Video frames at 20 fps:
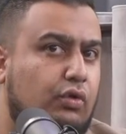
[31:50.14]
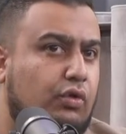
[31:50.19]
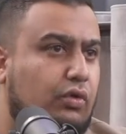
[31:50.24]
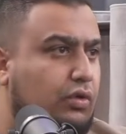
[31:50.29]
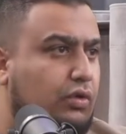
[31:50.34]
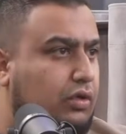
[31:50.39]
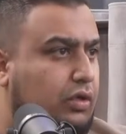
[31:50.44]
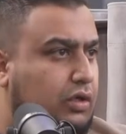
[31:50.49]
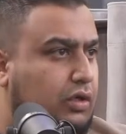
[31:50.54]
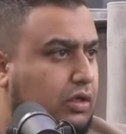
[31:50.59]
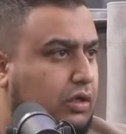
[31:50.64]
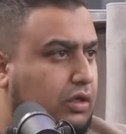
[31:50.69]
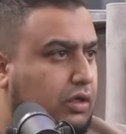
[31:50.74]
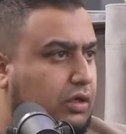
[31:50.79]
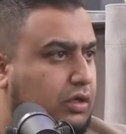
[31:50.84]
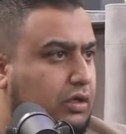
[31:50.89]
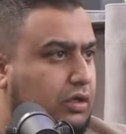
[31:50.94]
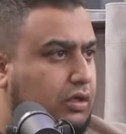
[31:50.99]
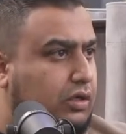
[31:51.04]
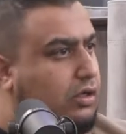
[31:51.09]
I know there are.
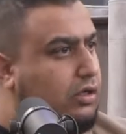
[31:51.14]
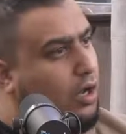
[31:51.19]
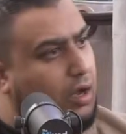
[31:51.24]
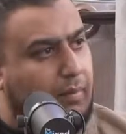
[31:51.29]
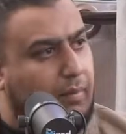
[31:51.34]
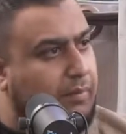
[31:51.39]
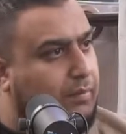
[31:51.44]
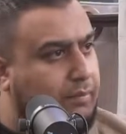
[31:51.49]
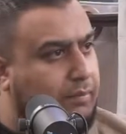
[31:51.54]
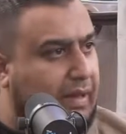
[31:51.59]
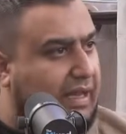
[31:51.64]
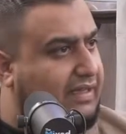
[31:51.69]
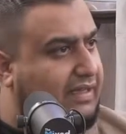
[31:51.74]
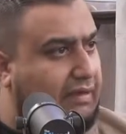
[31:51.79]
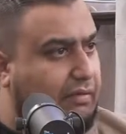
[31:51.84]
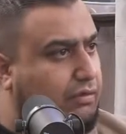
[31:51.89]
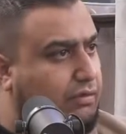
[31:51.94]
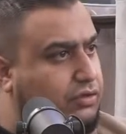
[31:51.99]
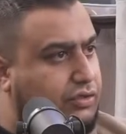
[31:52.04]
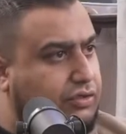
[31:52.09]
Can't make
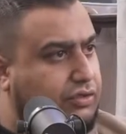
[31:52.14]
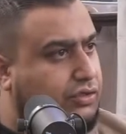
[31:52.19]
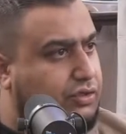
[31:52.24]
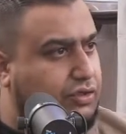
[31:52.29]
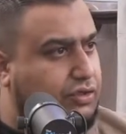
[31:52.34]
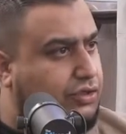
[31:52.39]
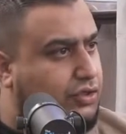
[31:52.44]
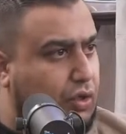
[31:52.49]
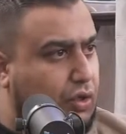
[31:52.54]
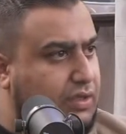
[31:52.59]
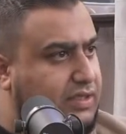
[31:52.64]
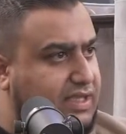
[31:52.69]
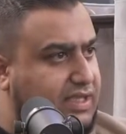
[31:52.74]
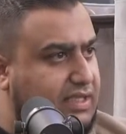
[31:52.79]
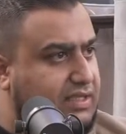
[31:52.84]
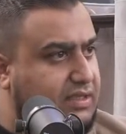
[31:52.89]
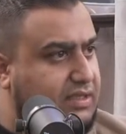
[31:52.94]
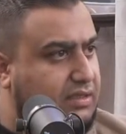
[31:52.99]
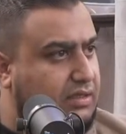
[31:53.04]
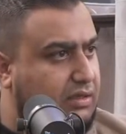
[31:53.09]
their own
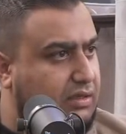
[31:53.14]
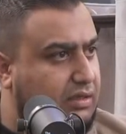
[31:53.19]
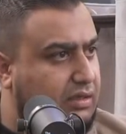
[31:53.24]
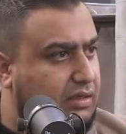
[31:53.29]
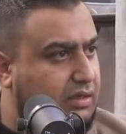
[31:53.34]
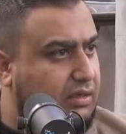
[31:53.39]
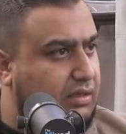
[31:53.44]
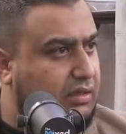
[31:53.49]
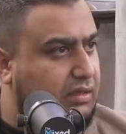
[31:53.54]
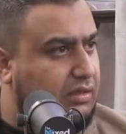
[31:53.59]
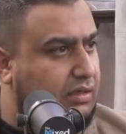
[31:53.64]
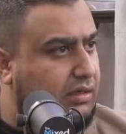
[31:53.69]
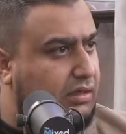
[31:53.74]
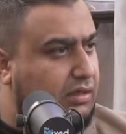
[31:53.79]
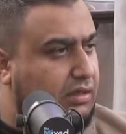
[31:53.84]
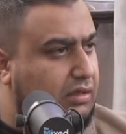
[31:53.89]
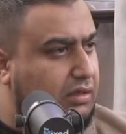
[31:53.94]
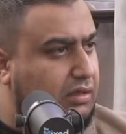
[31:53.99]
choices. Yeah, I know there are.